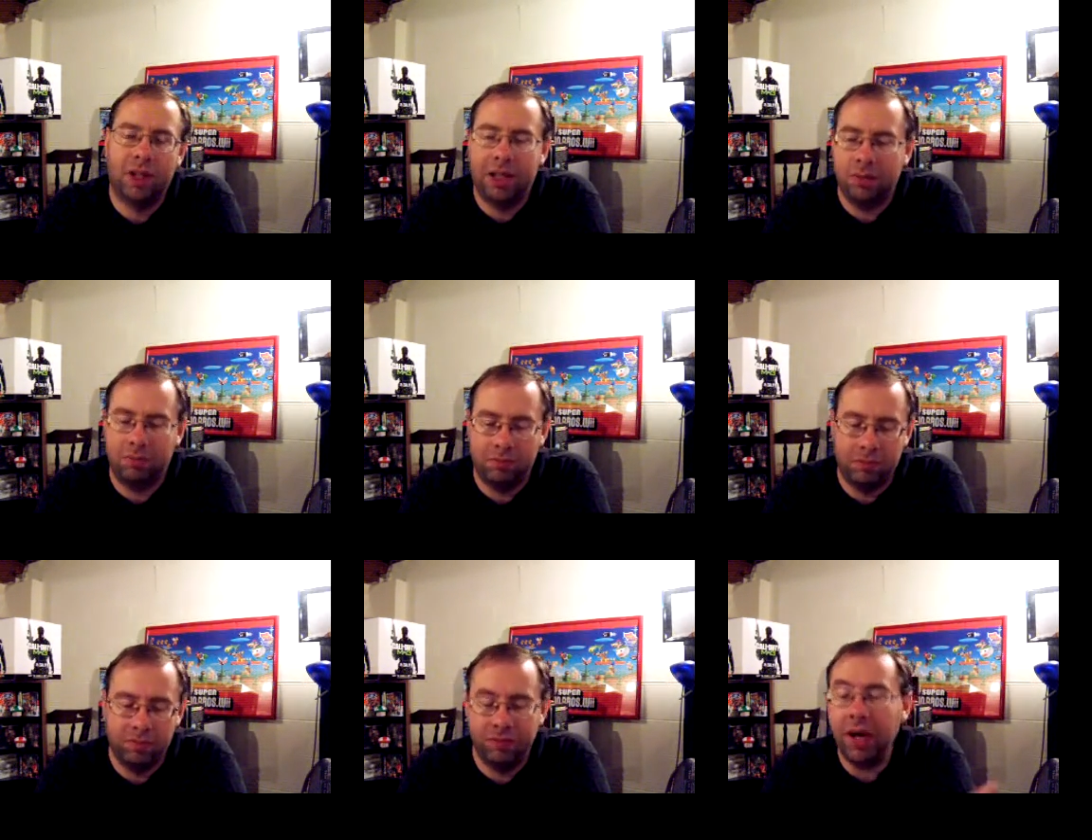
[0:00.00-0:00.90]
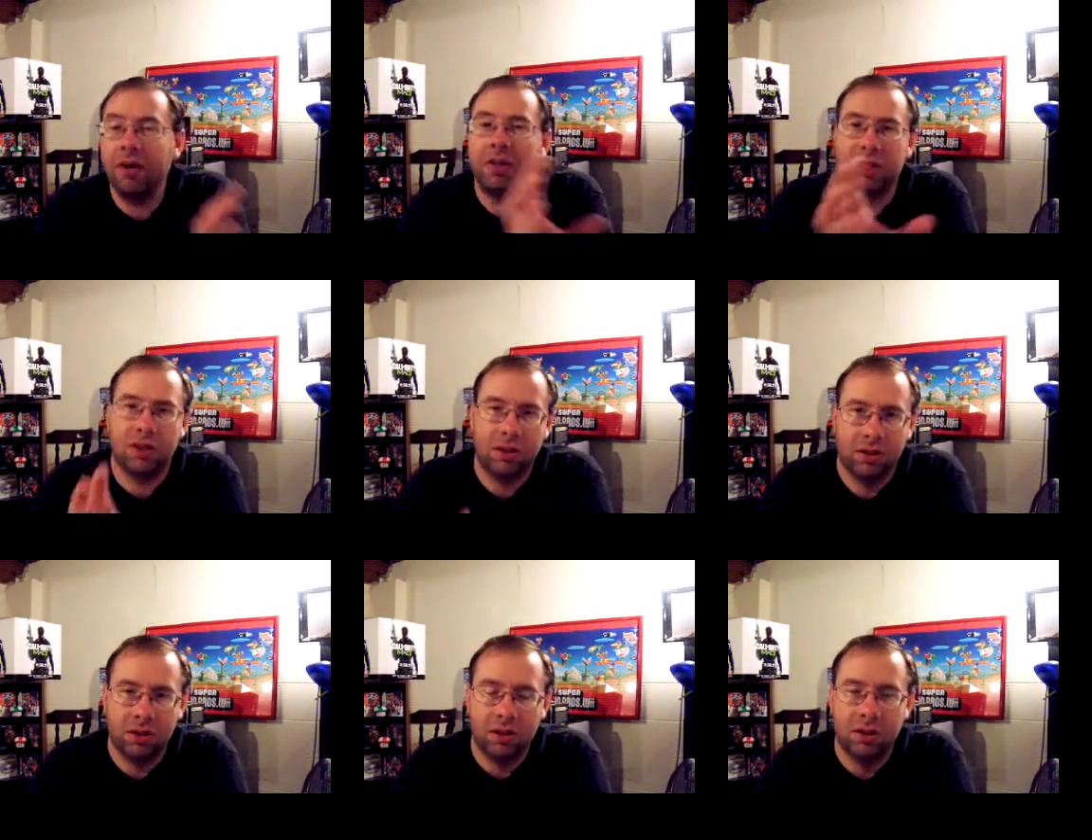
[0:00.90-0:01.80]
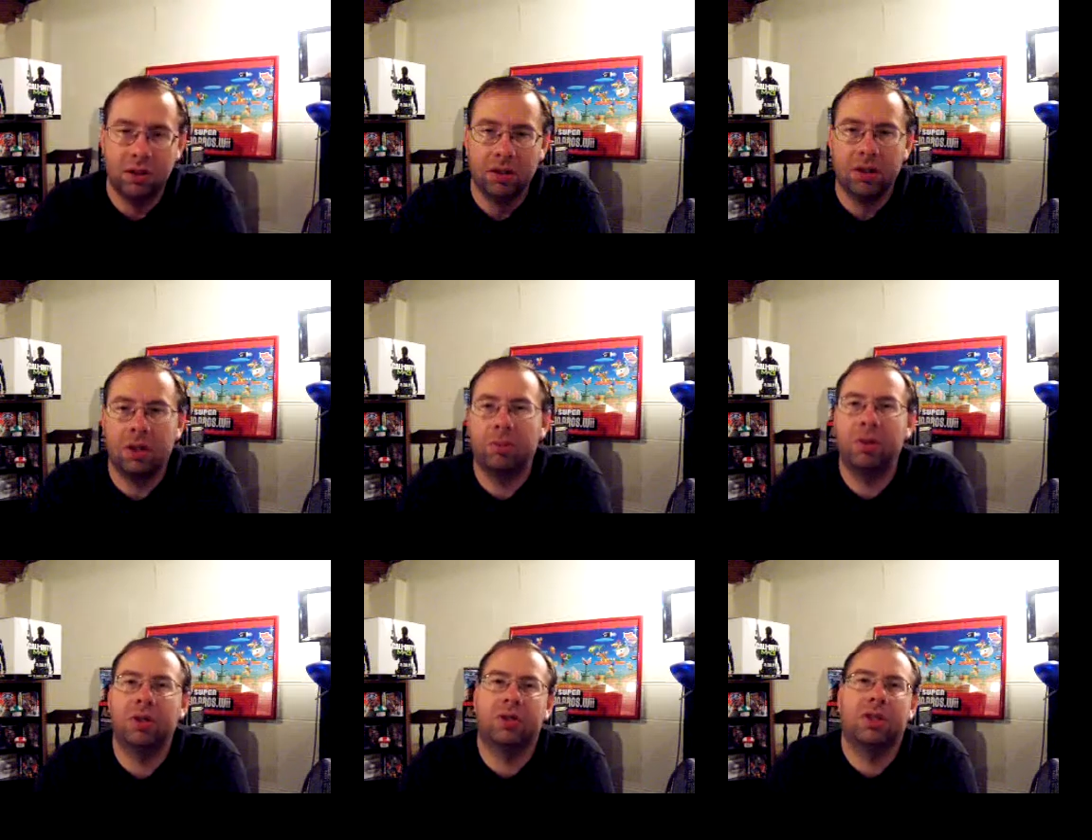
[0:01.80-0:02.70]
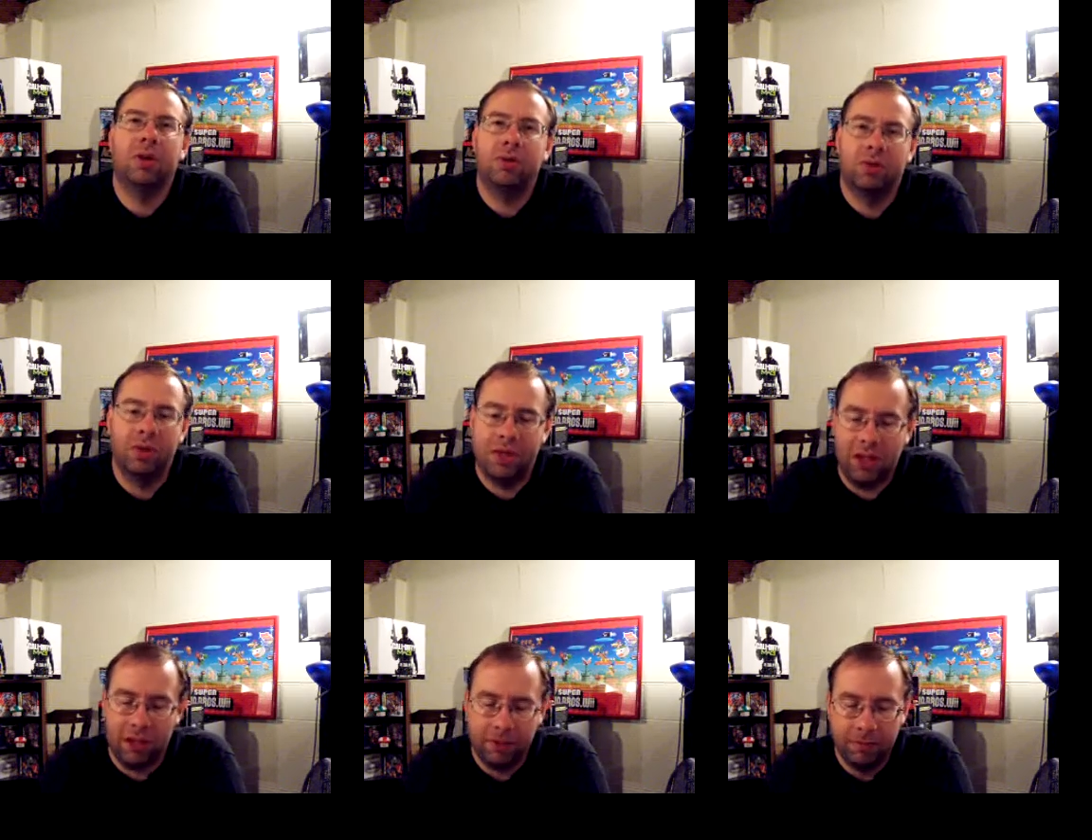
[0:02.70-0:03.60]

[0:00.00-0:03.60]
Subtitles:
on the various computers that it was released on.